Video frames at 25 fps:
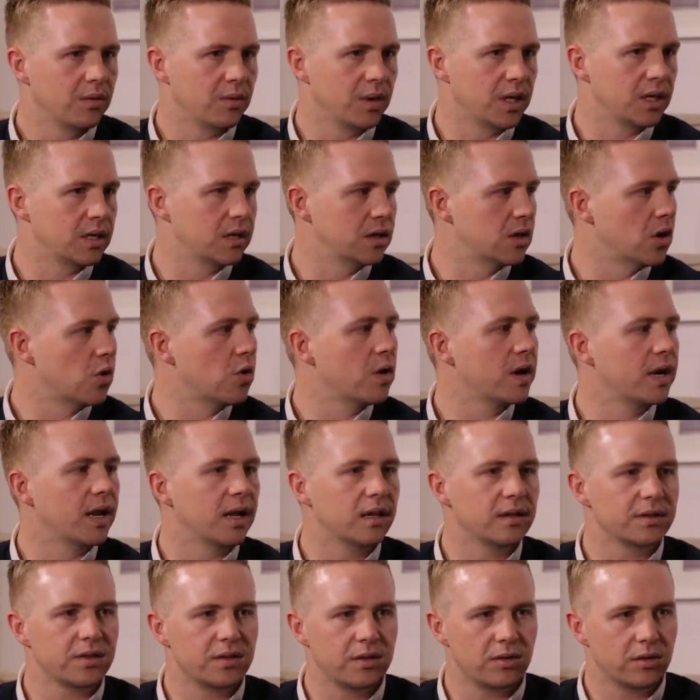when no one
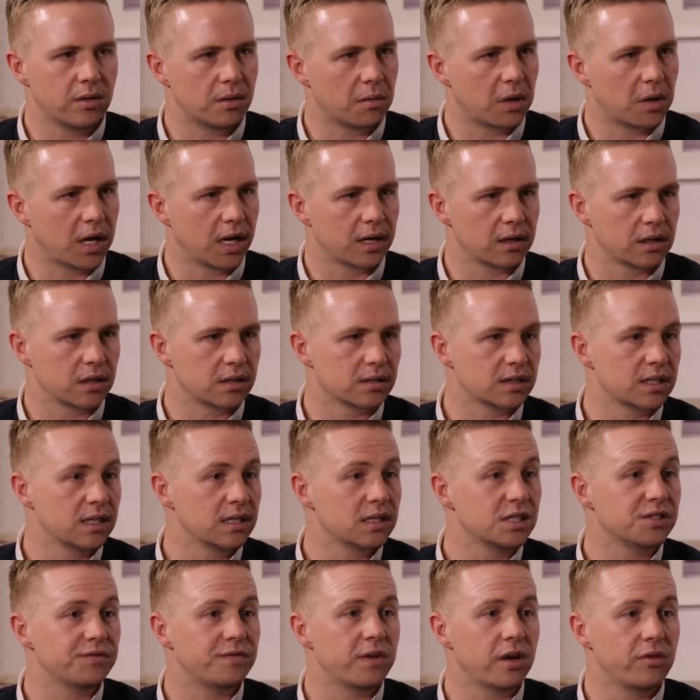else knew about it, because then
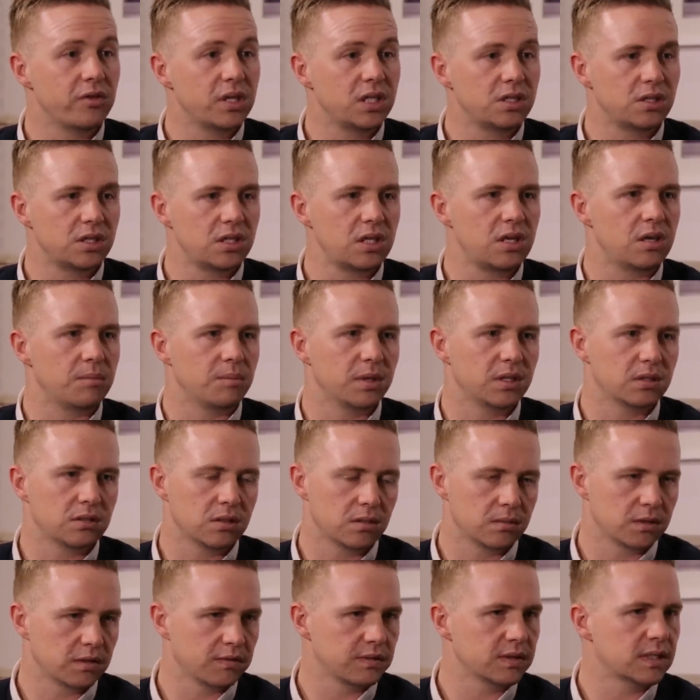it's very cheap in
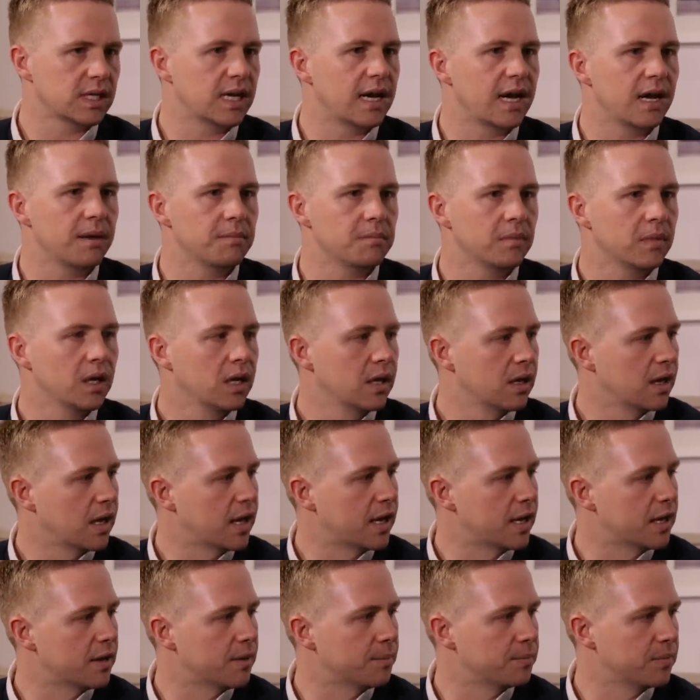terms of time
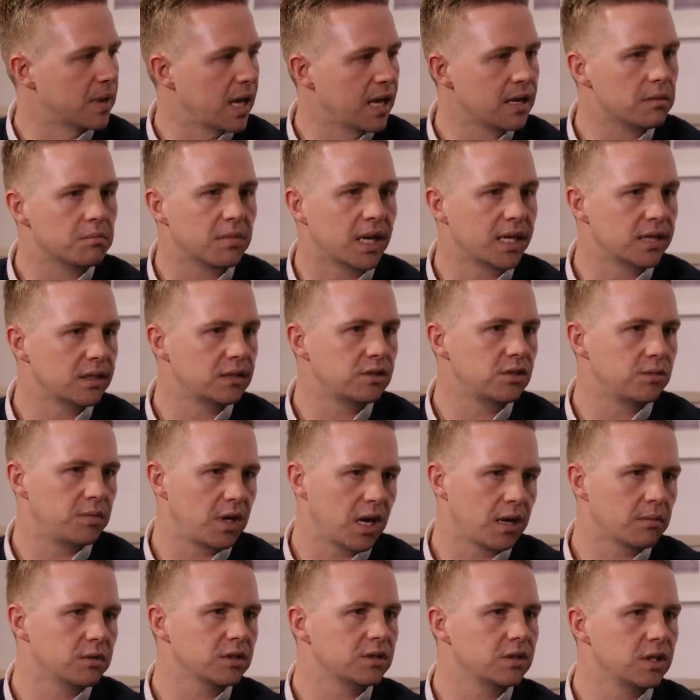um, and money to
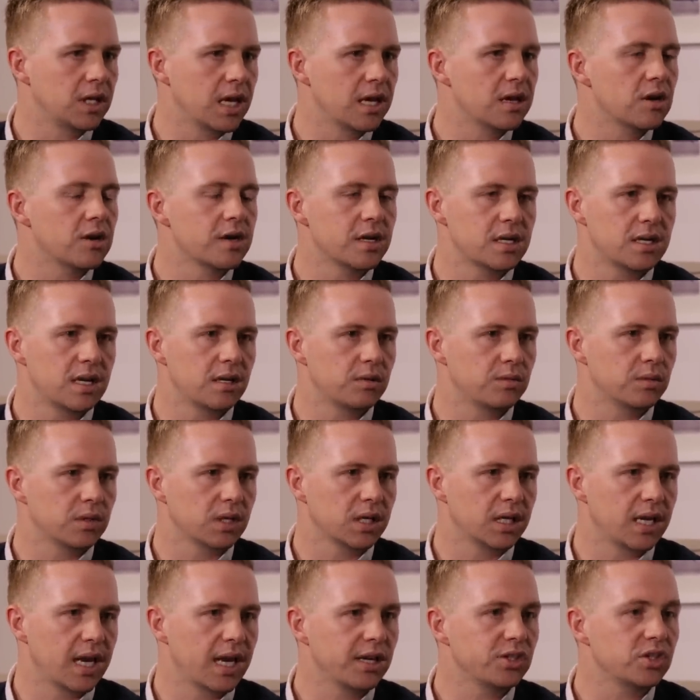be able to get on a
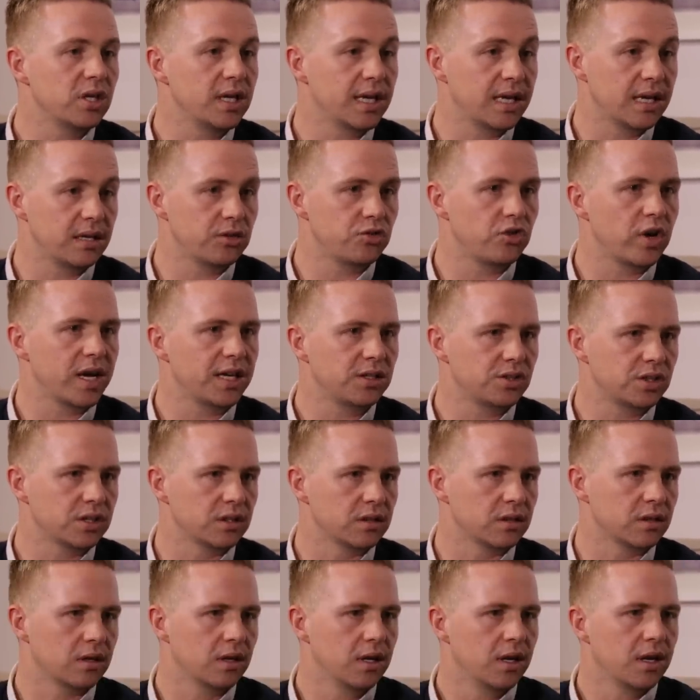network can actually get
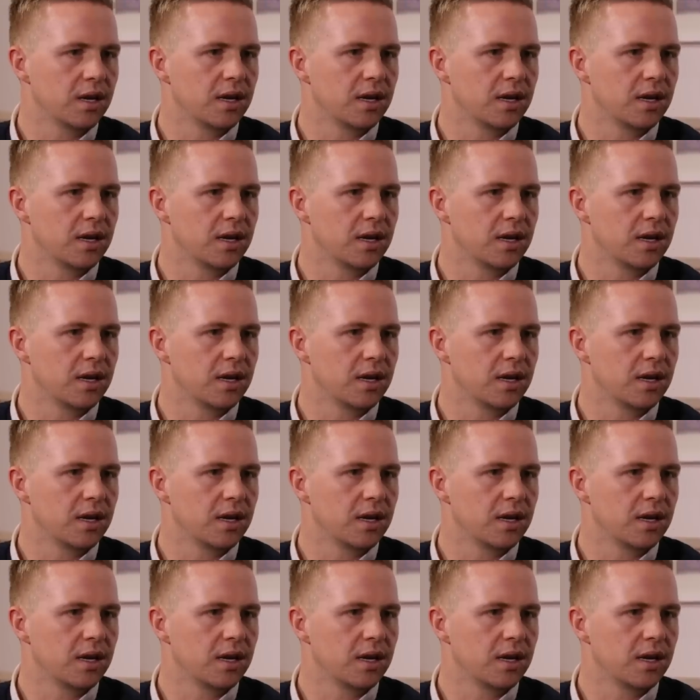traction.